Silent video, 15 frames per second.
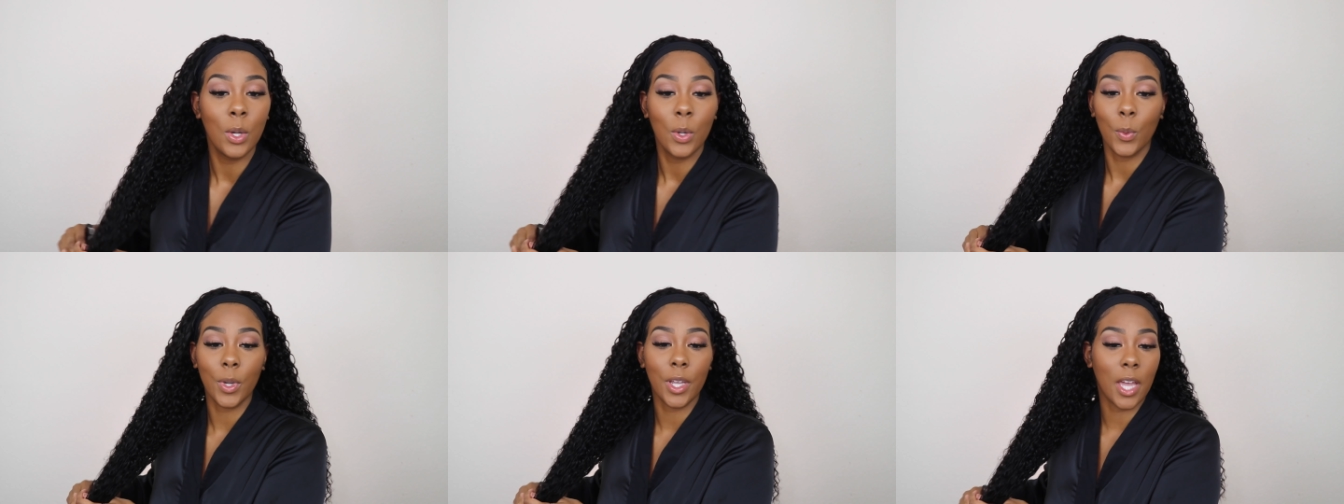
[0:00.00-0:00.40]

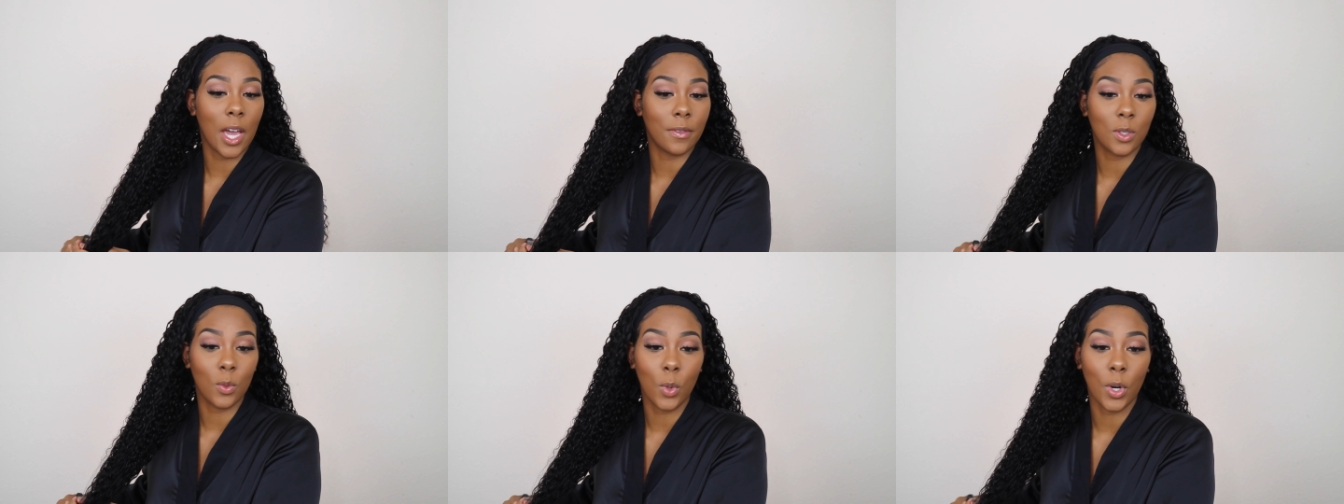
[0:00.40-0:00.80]
We didn't
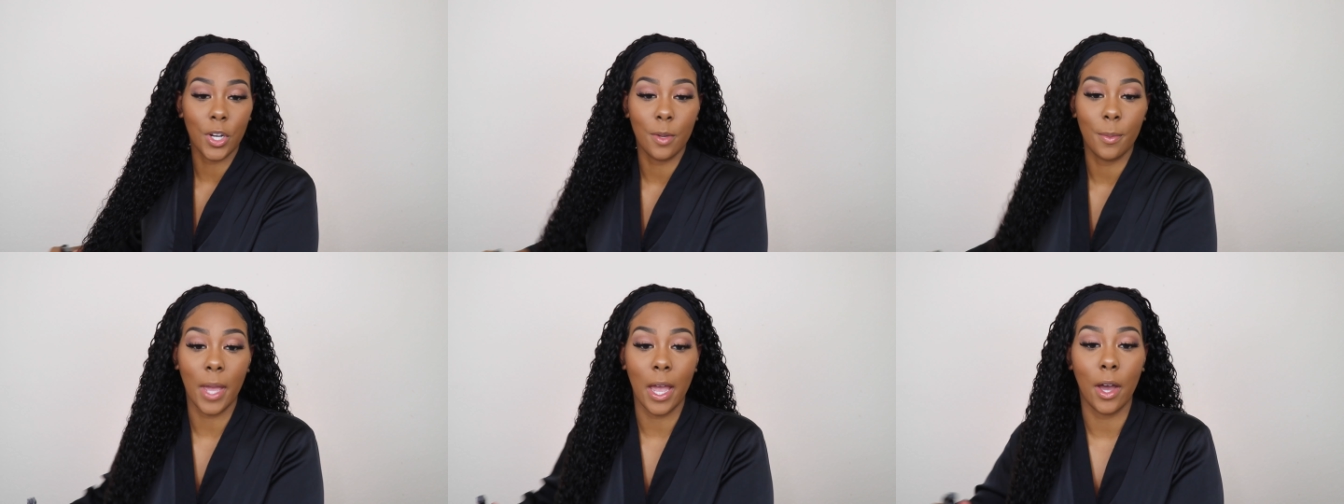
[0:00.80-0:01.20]
have to worry
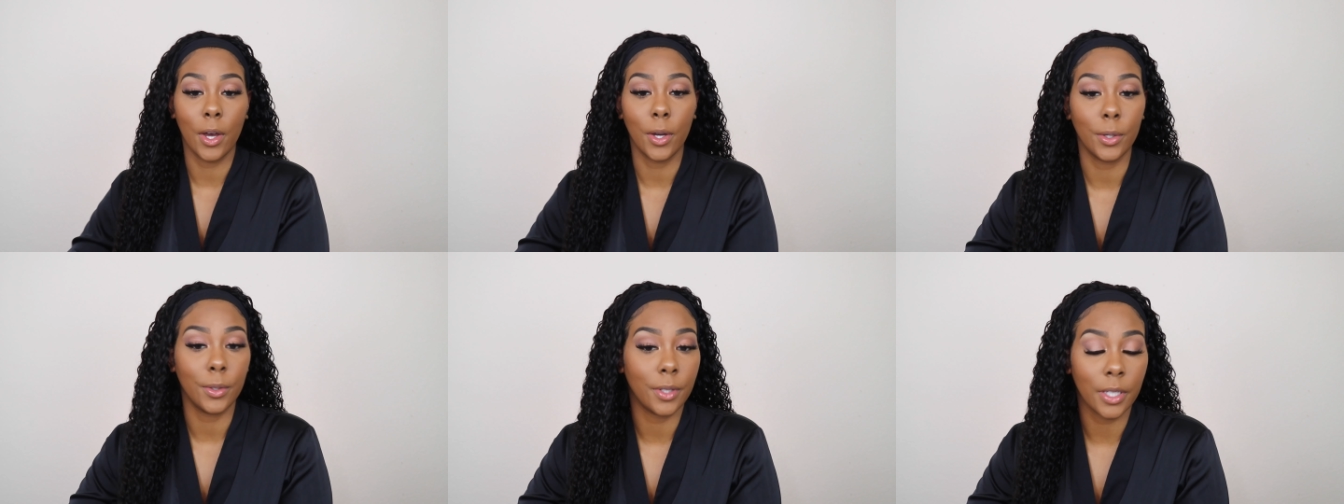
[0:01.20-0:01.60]

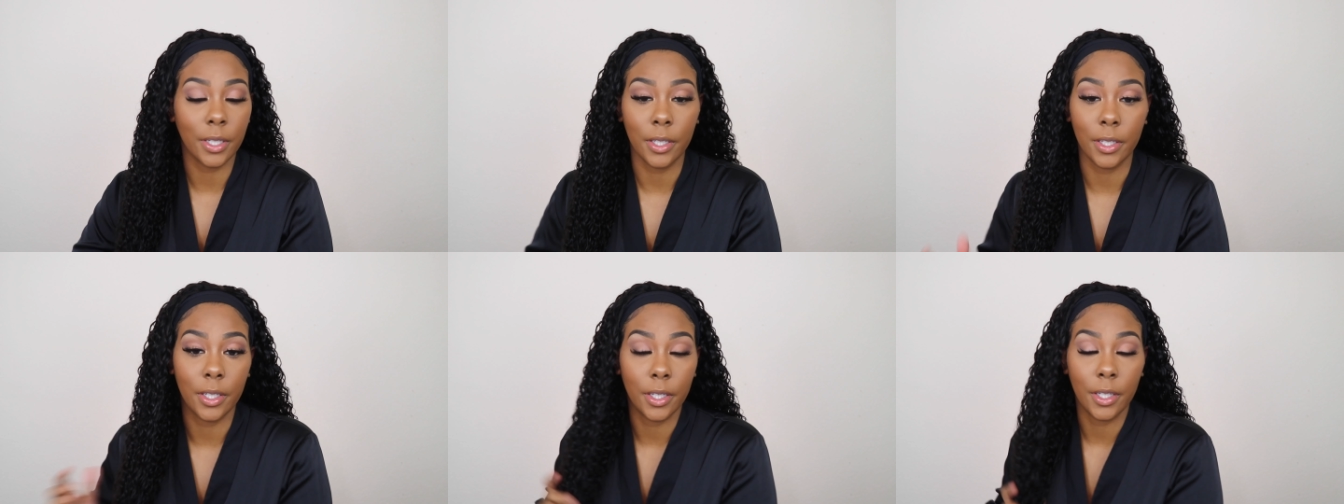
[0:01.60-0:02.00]
about
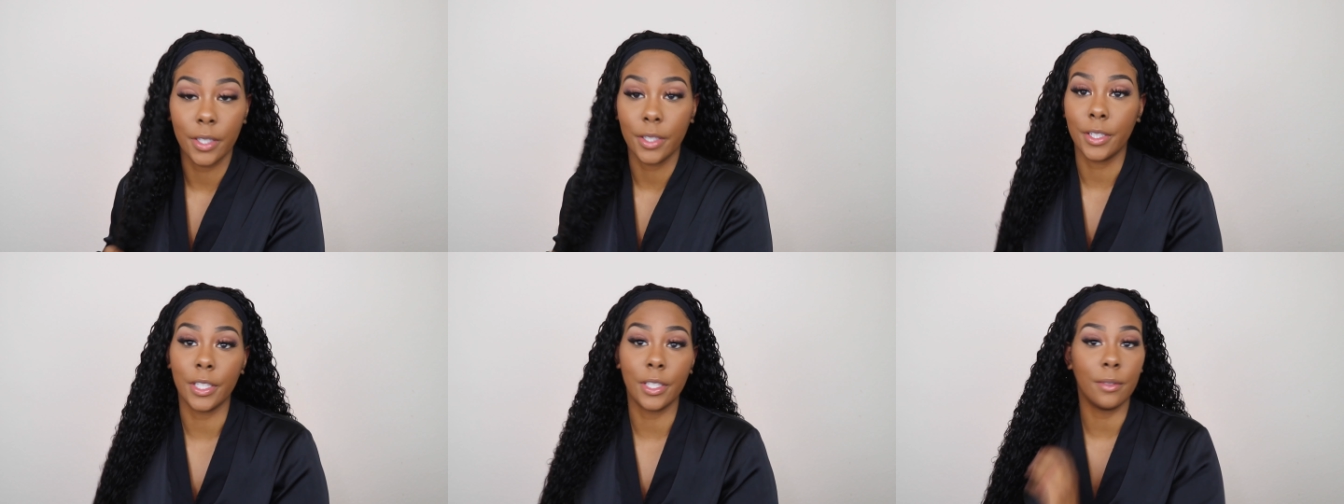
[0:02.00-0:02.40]

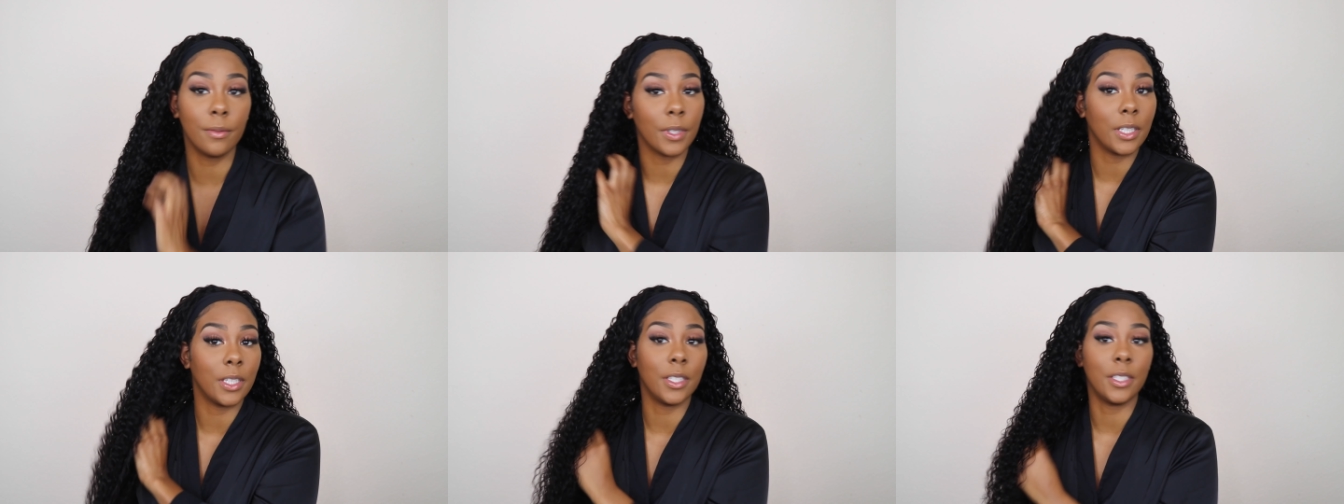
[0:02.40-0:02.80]

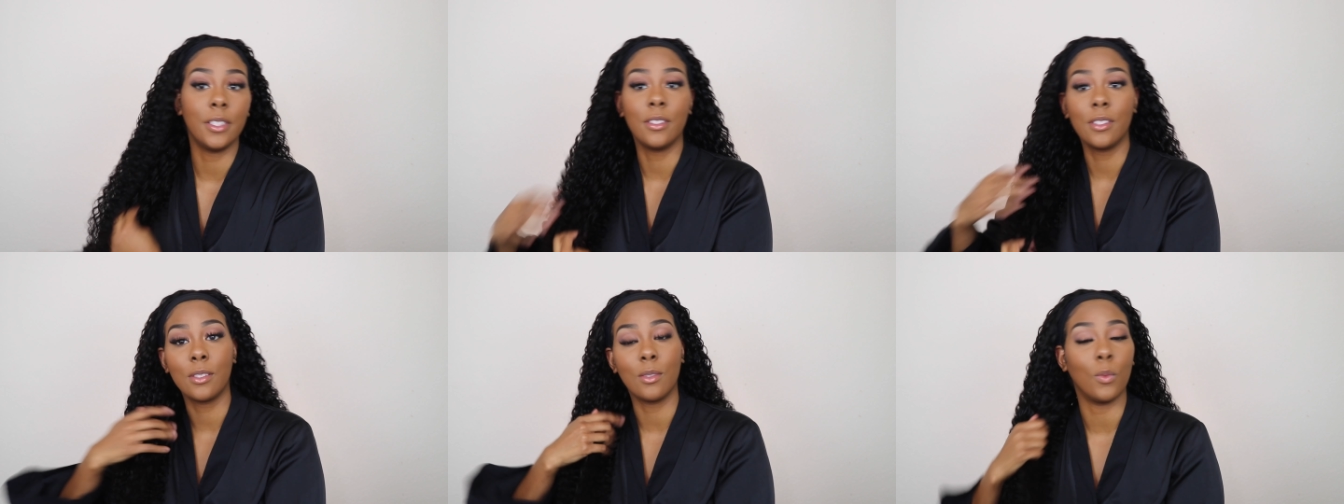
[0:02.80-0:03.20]

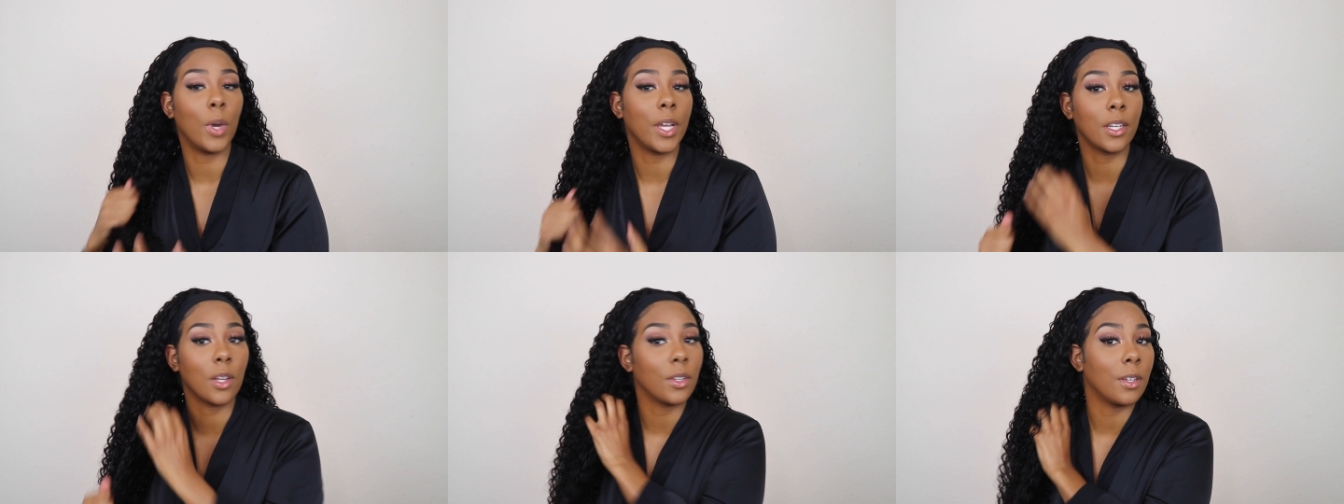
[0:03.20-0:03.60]
divas
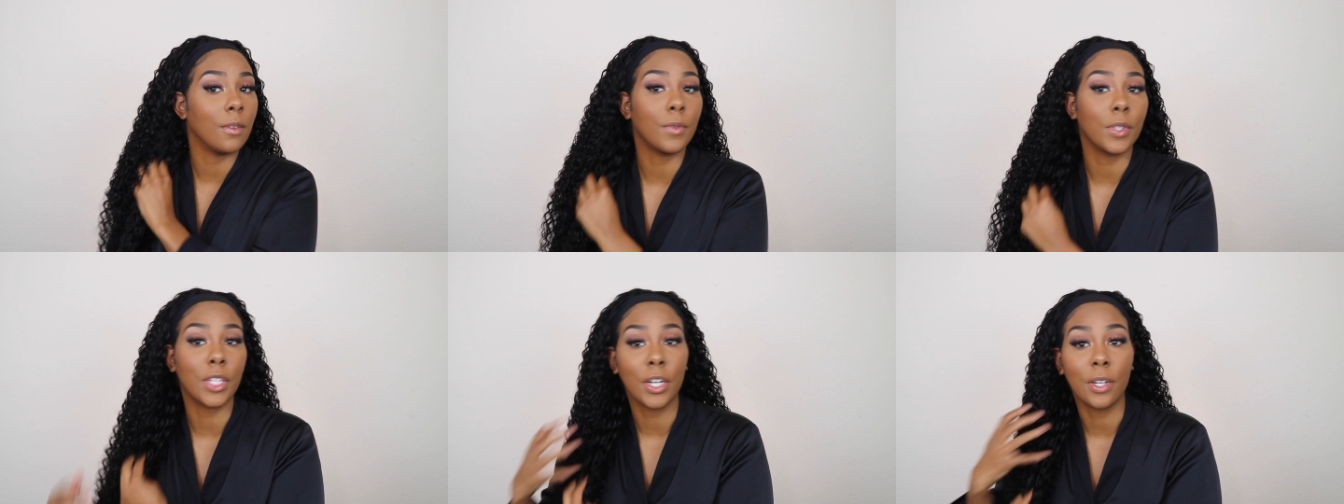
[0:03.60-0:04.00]
waiting on them
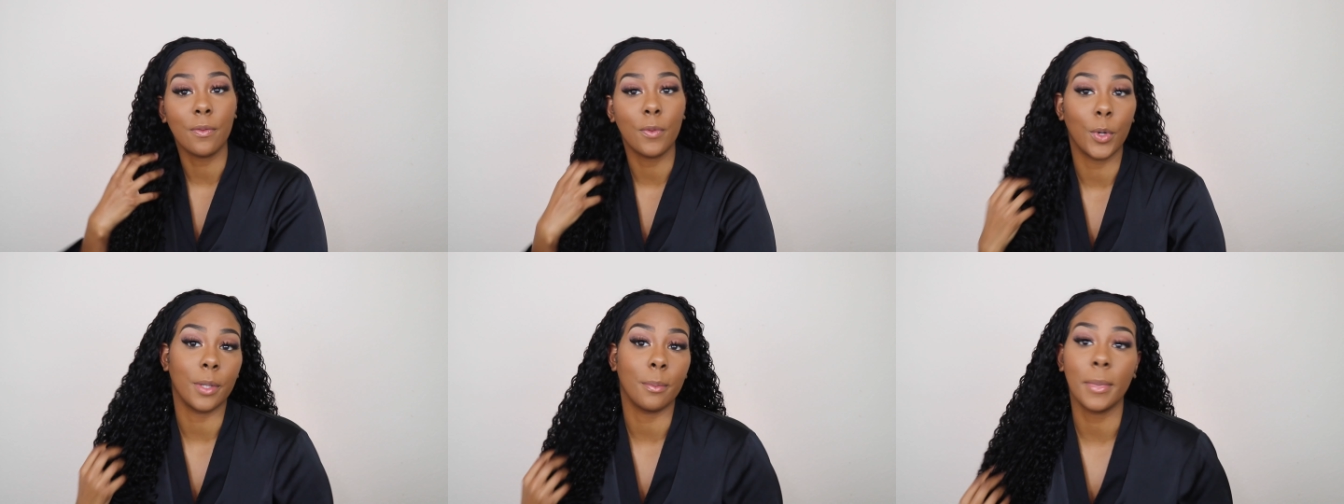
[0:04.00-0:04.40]
for
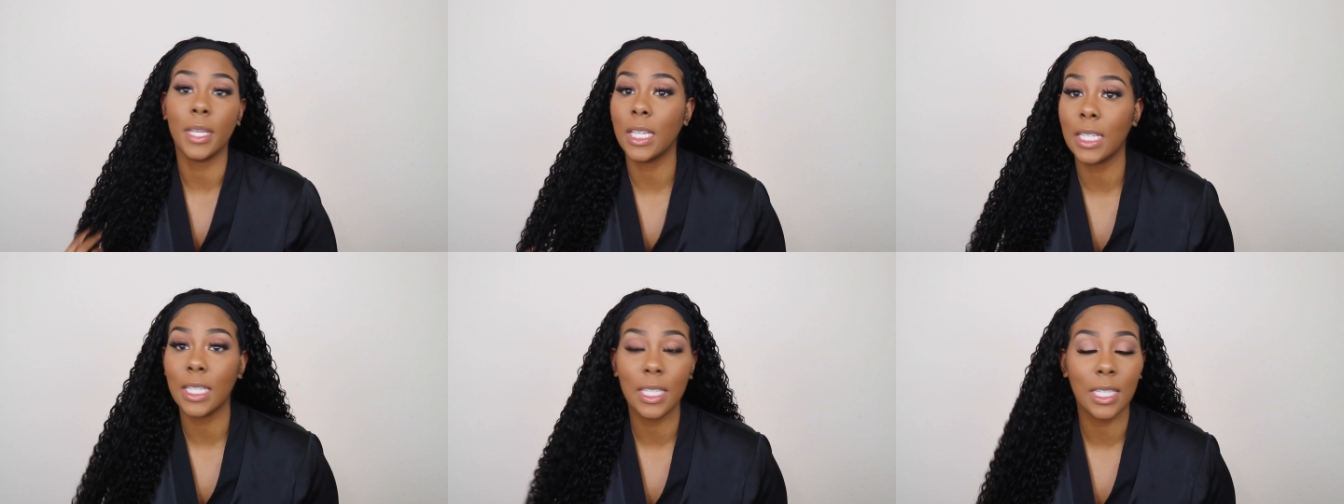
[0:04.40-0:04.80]
30-40
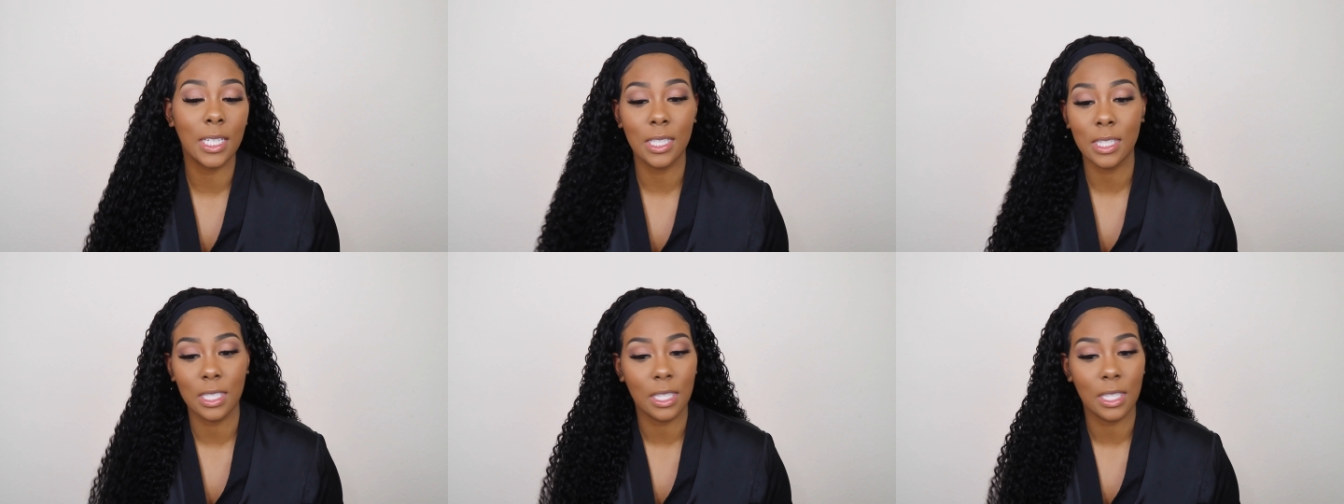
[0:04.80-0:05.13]
minutes.